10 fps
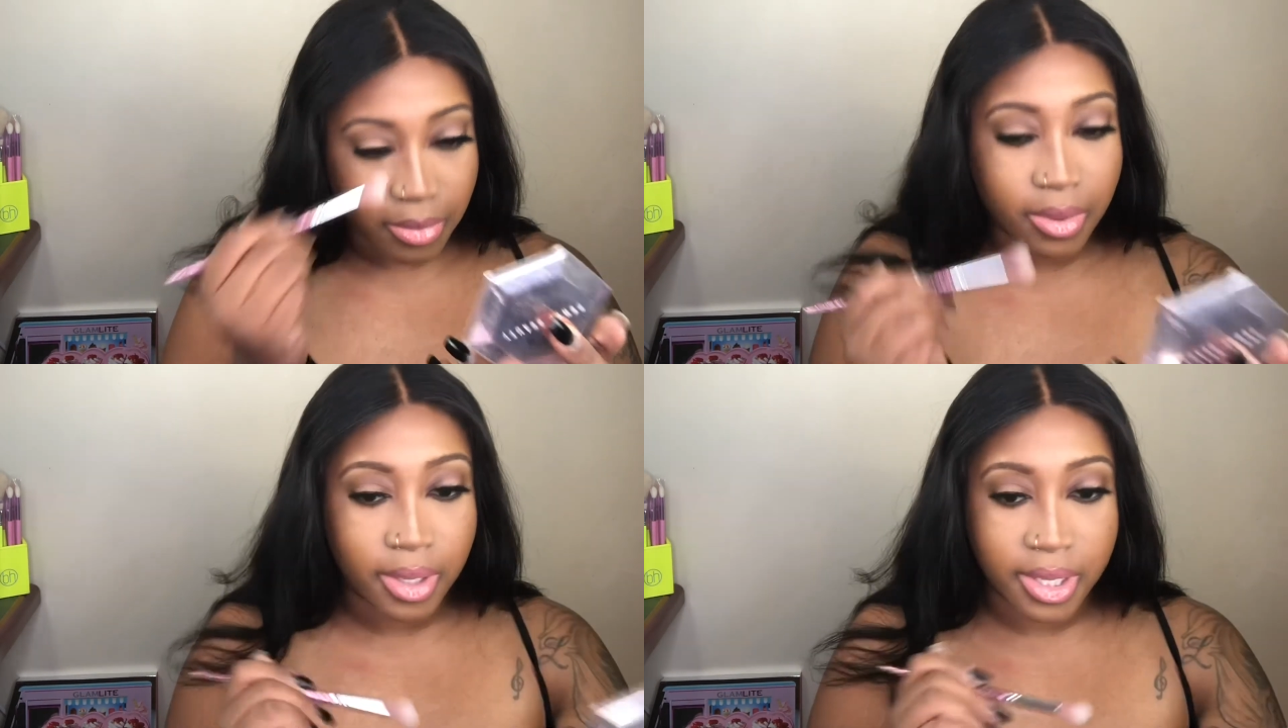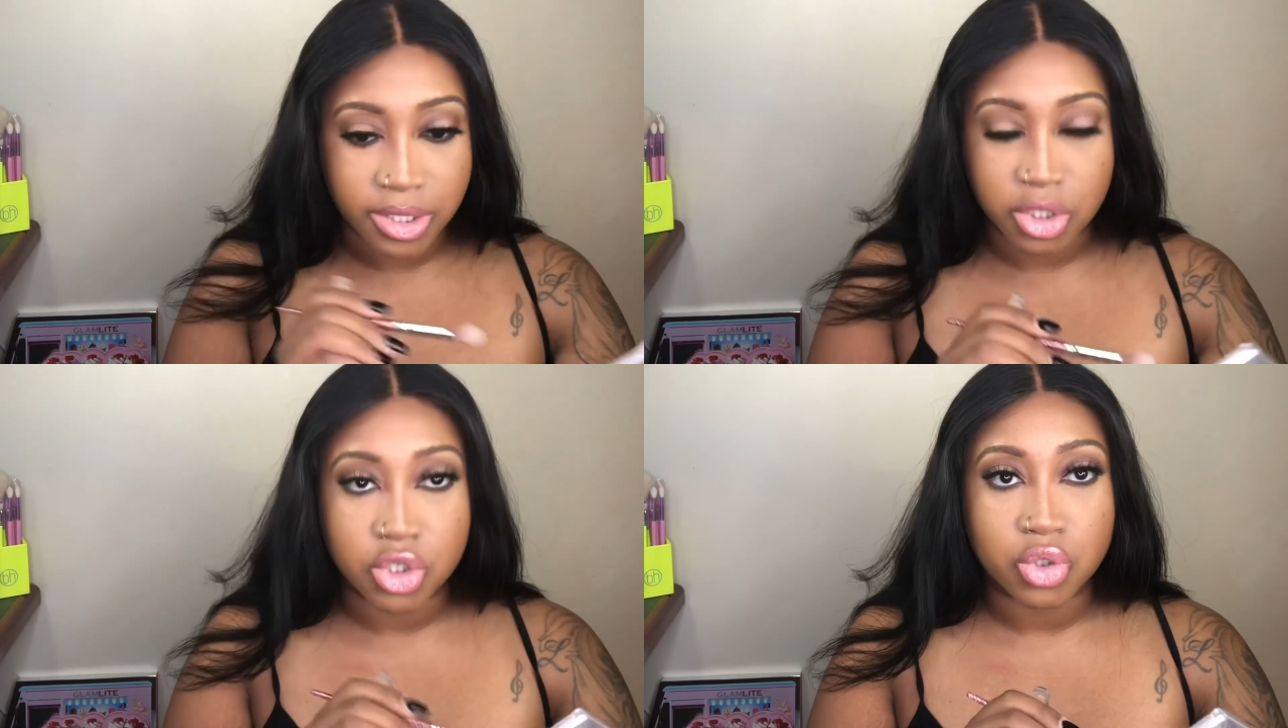
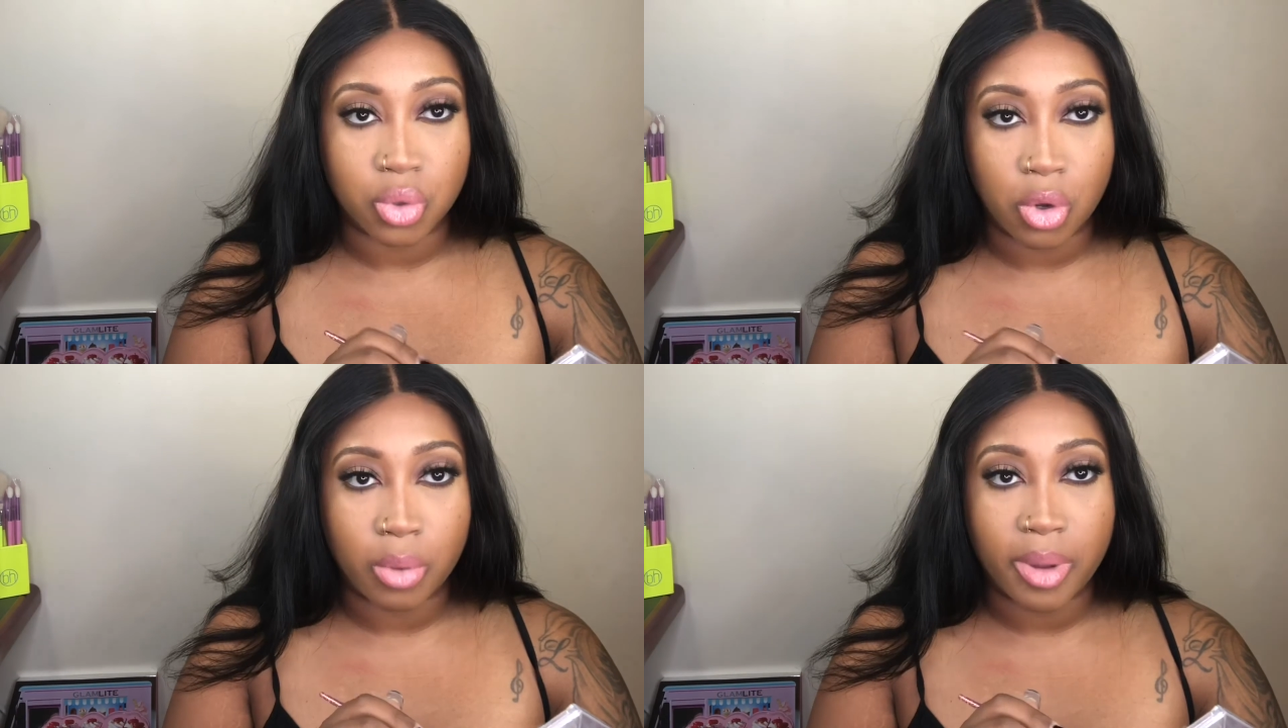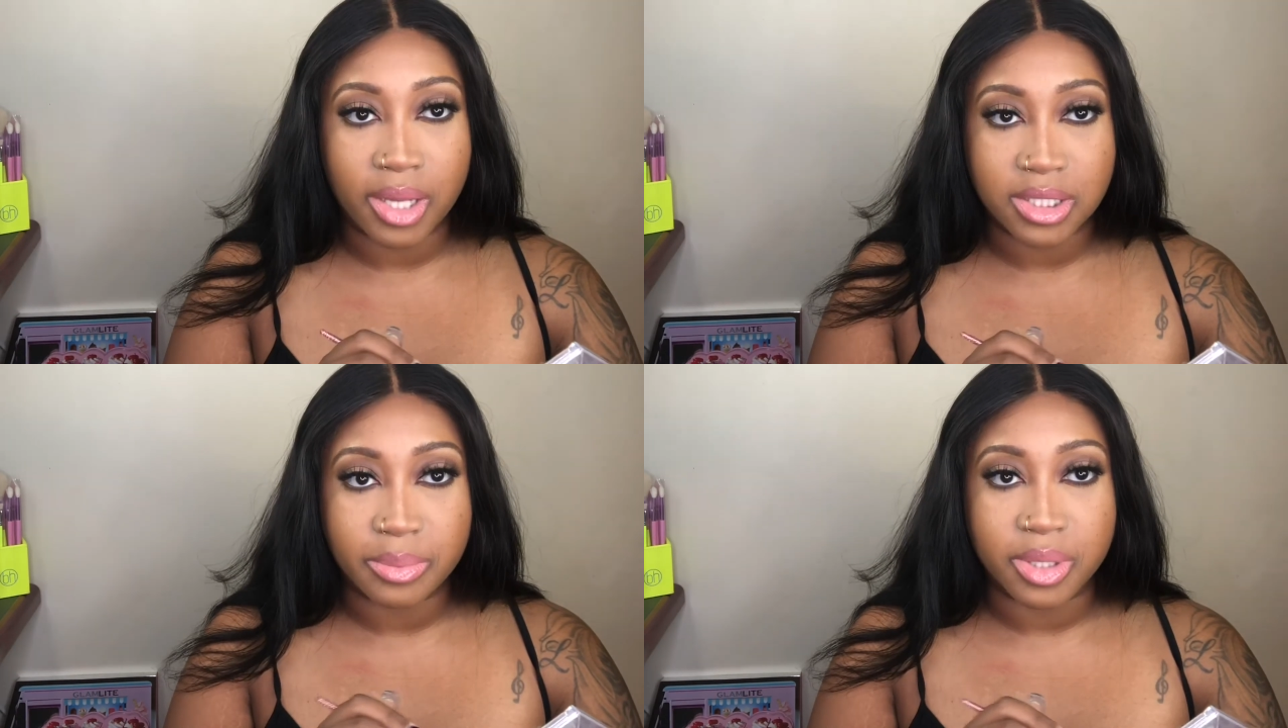It's a strong
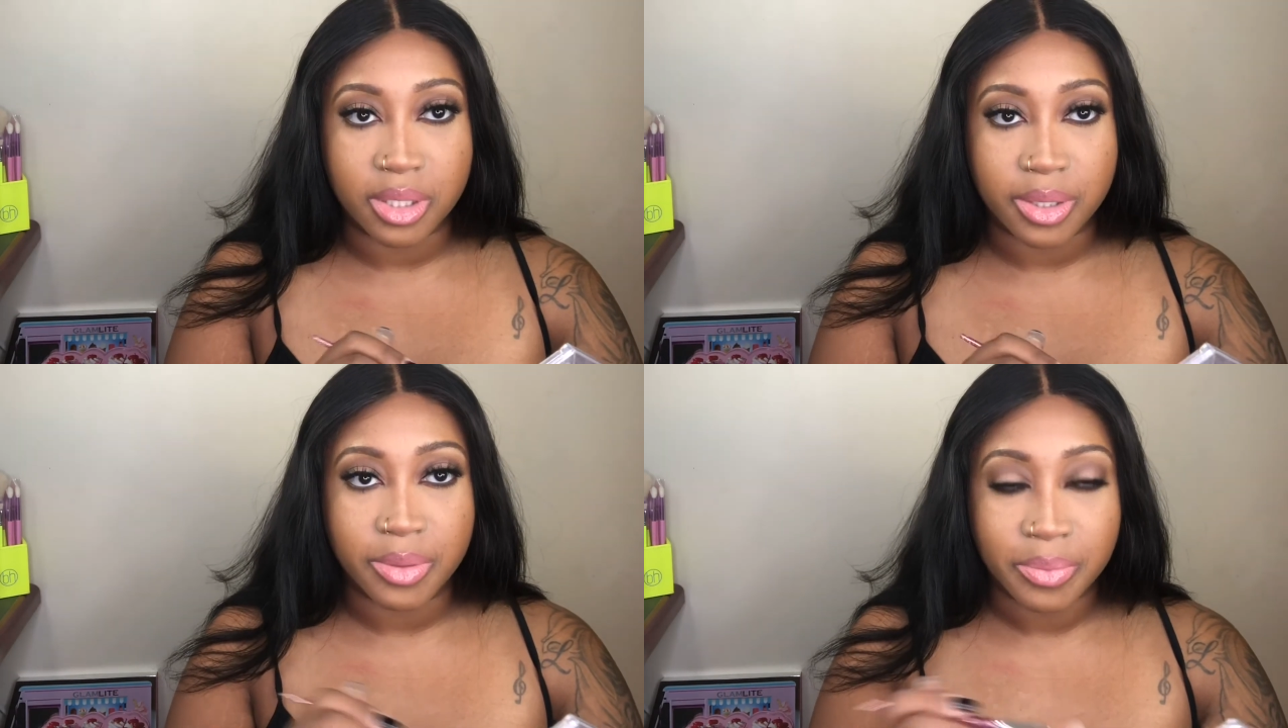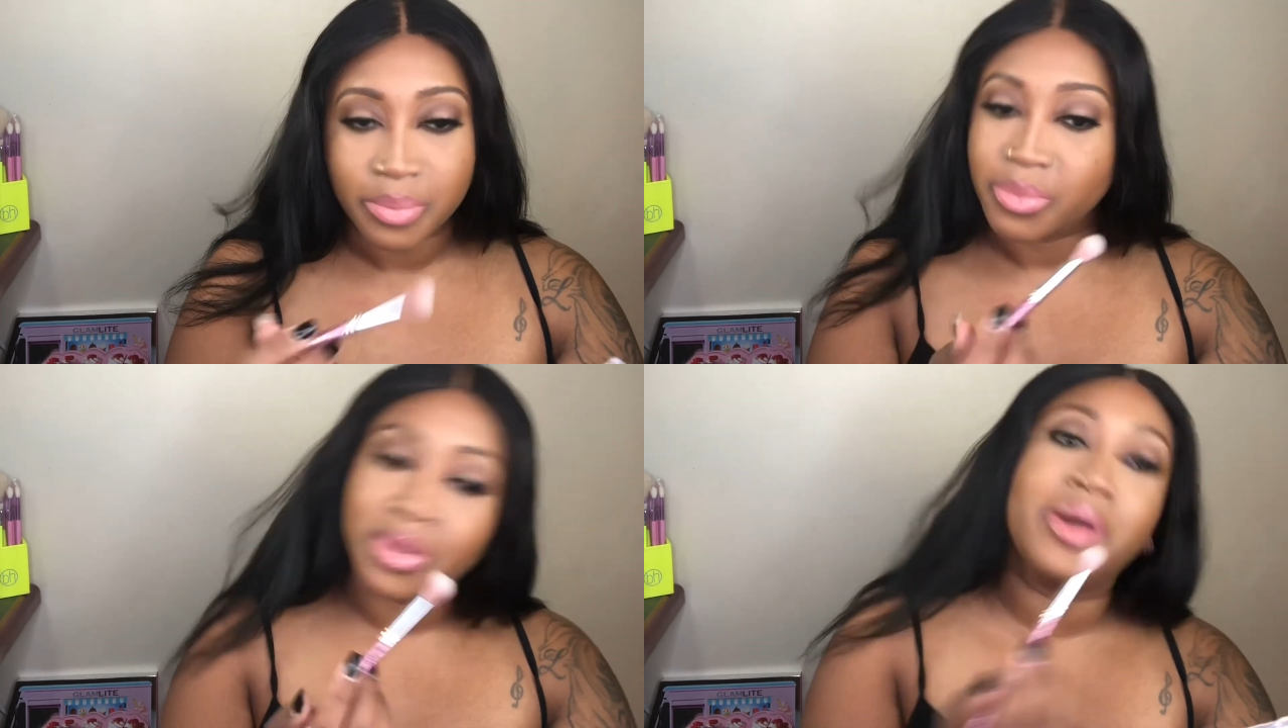possibility.
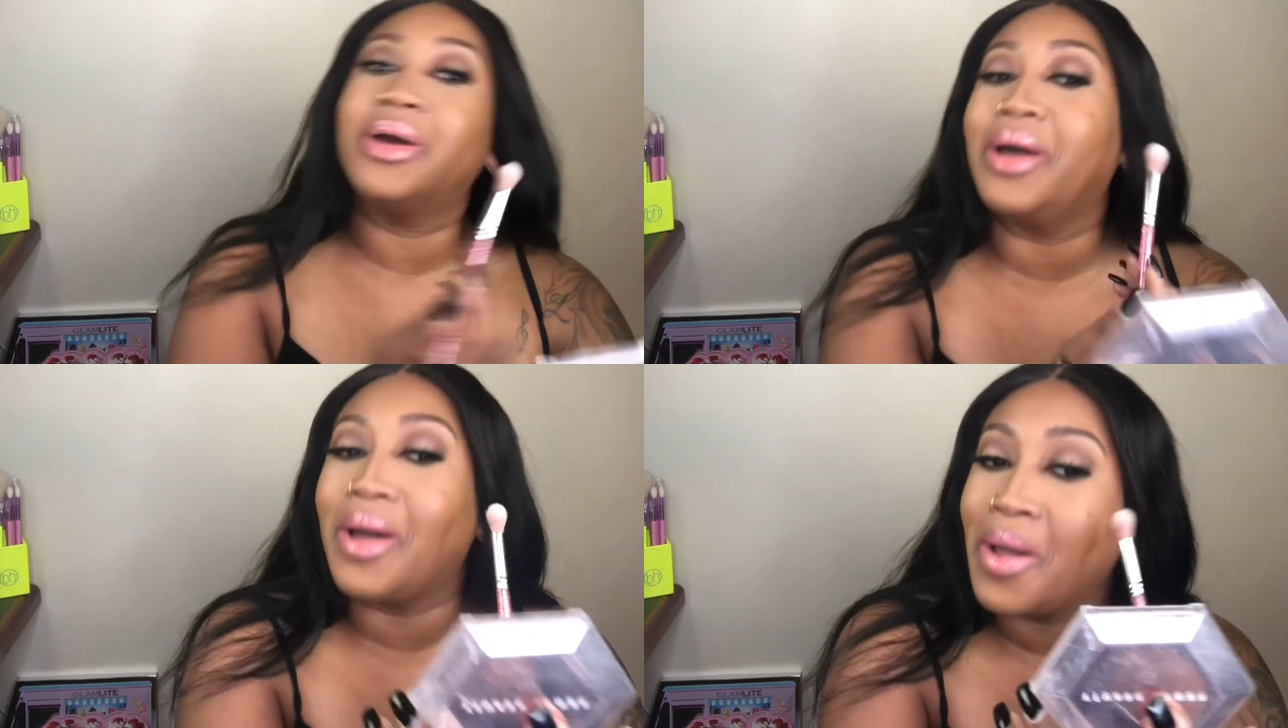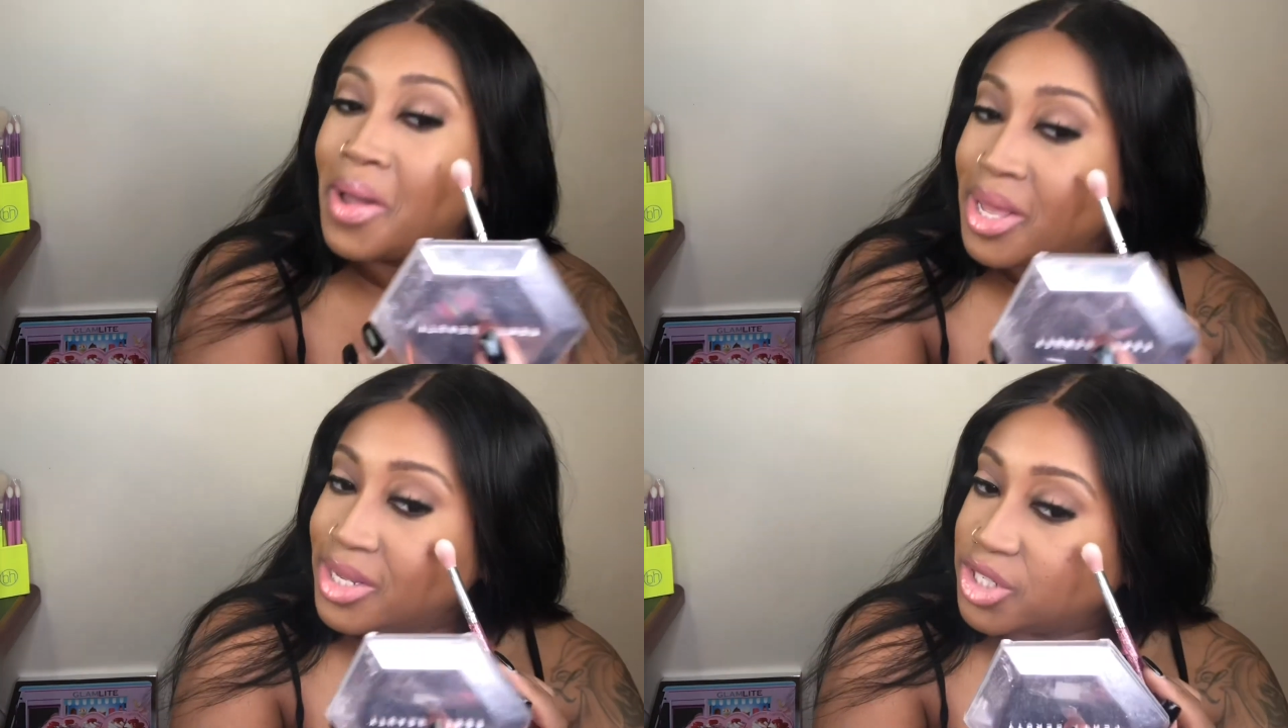
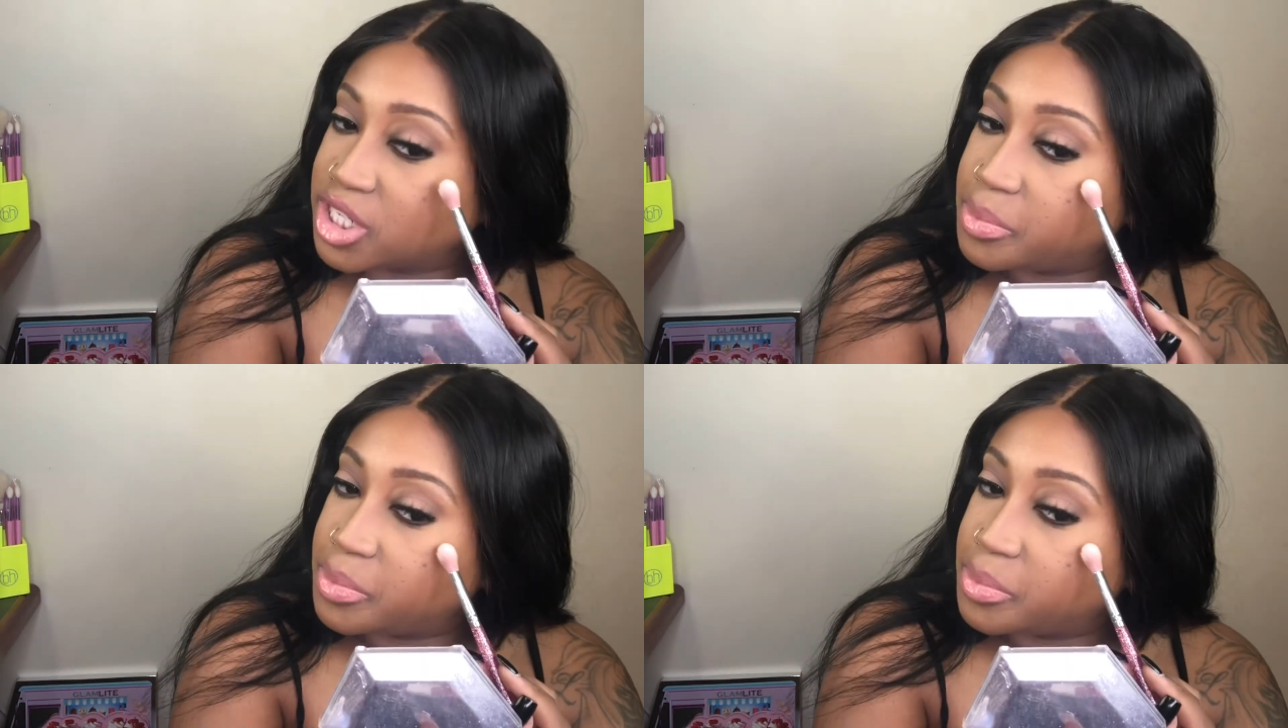Just